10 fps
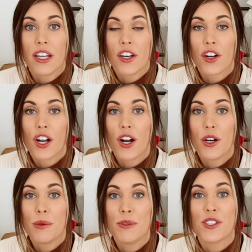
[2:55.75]
in our
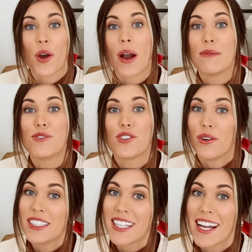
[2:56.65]
home. So I'm so
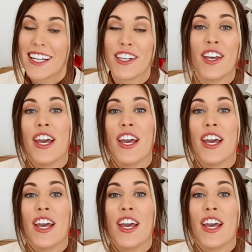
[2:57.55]
excited